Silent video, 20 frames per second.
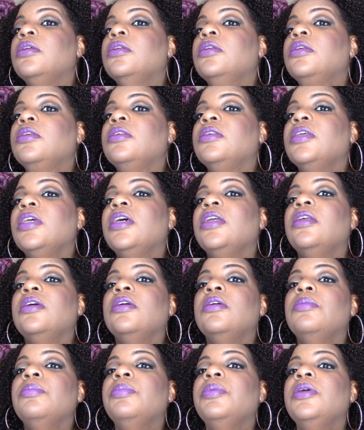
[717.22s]
Just kind of
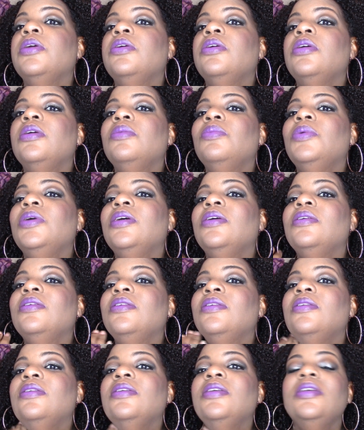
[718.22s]
compare it. Well,
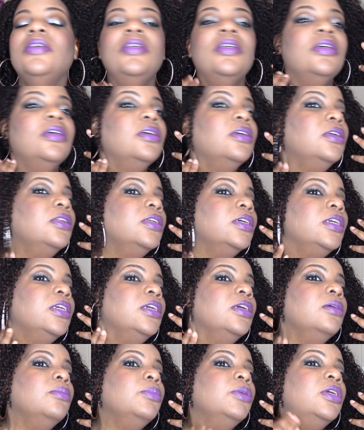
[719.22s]
yeah, in the
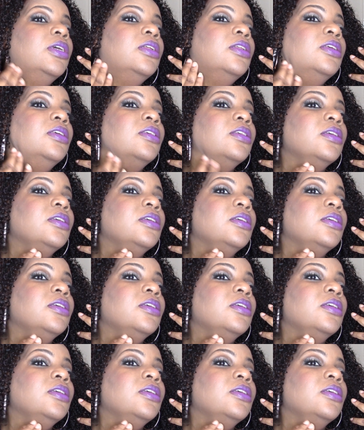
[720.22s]
camera, it just